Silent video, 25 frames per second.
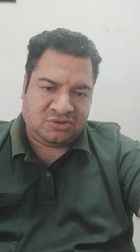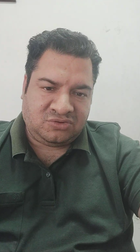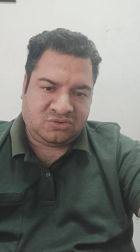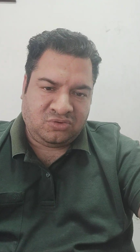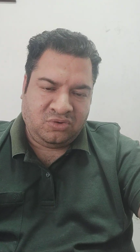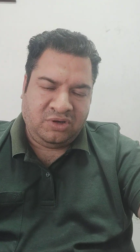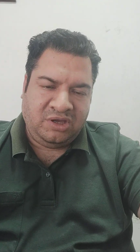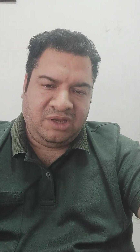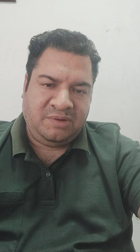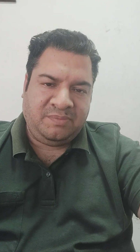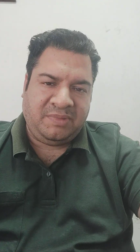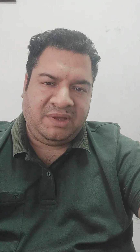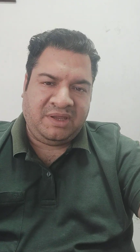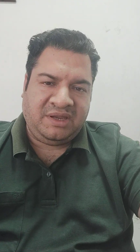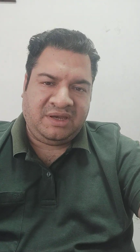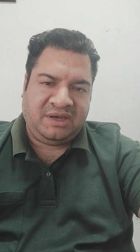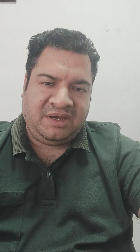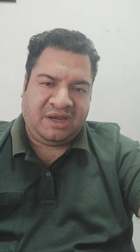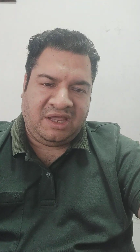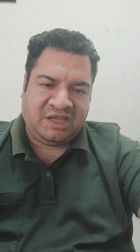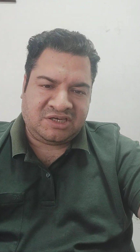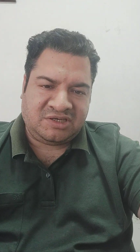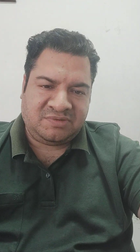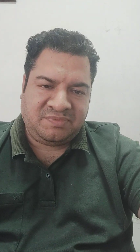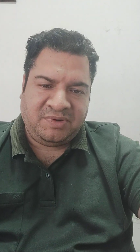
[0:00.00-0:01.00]
So in my
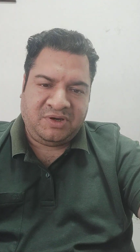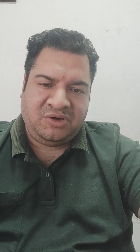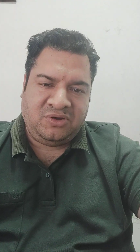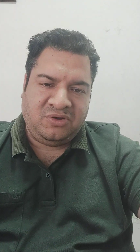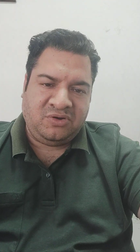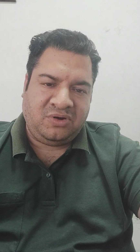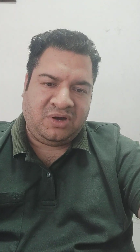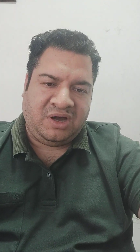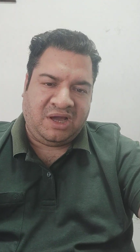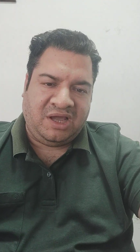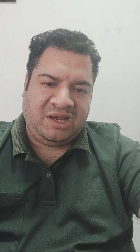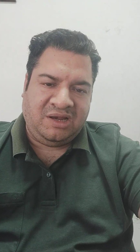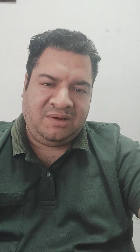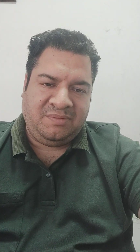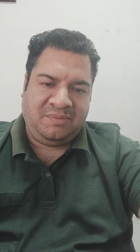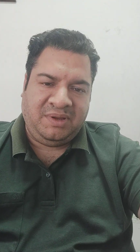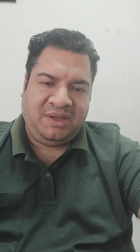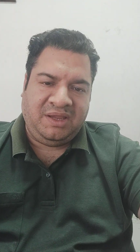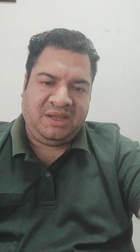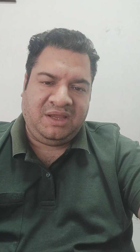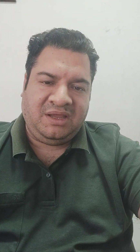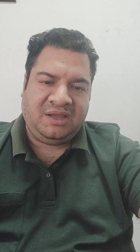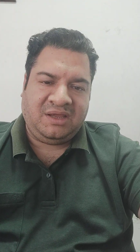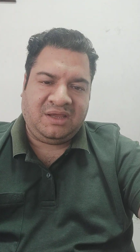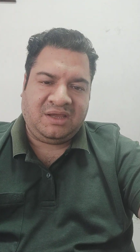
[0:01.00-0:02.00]
next video I'll
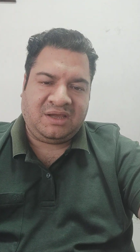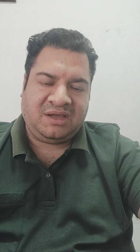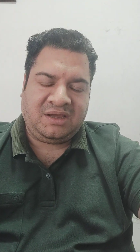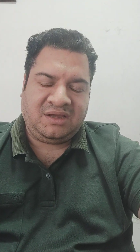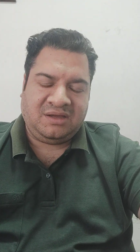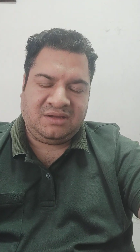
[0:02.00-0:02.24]
be